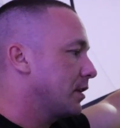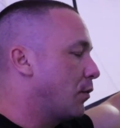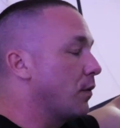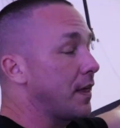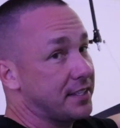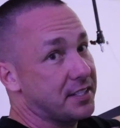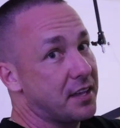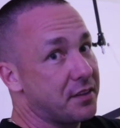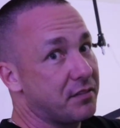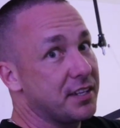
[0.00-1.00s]
well, that's
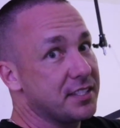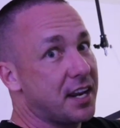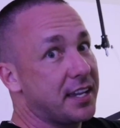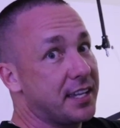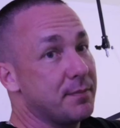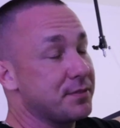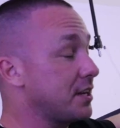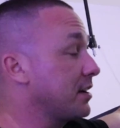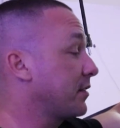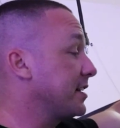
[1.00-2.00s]
another reason I keep
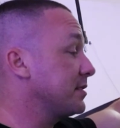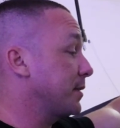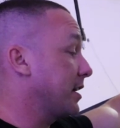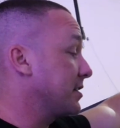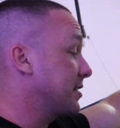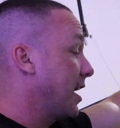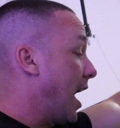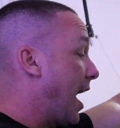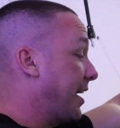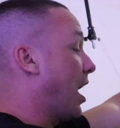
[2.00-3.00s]
stingrays, because
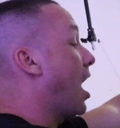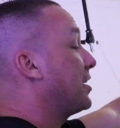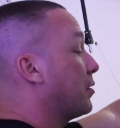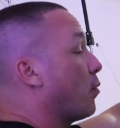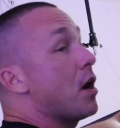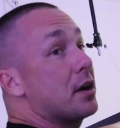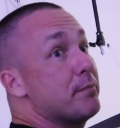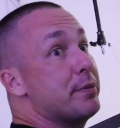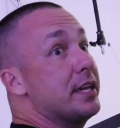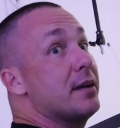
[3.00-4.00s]
I kind of want to
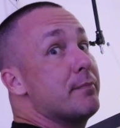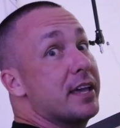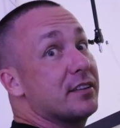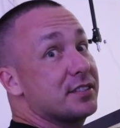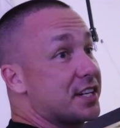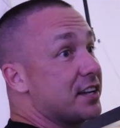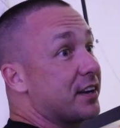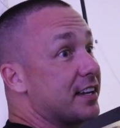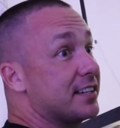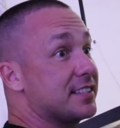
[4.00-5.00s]
be a male
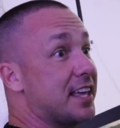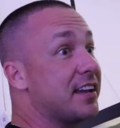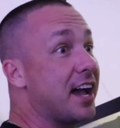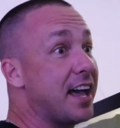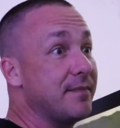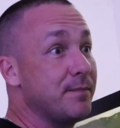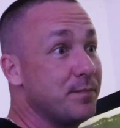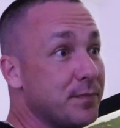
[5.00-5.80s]
stingray, because they got